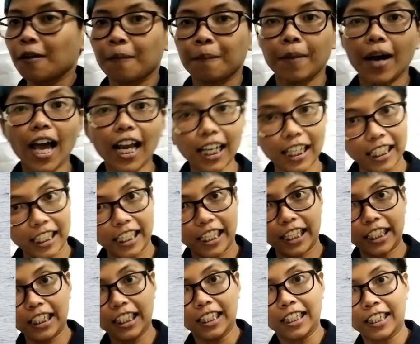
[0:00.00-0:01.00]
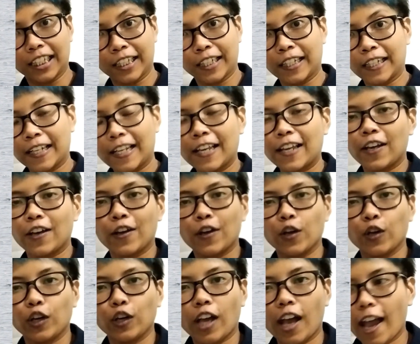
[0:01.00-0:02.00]
Marlin
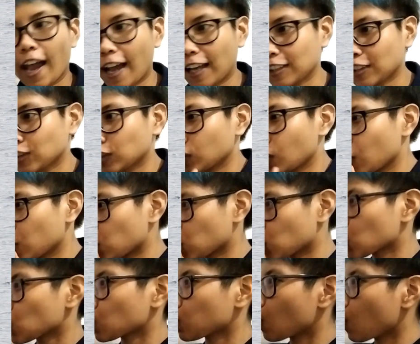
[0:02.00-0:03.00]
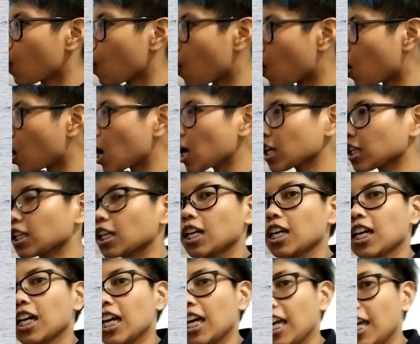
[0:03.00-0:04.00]
has a sword
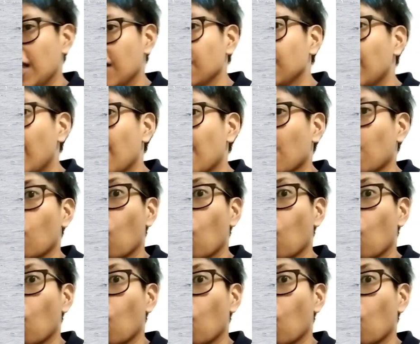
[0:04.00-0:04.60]
in their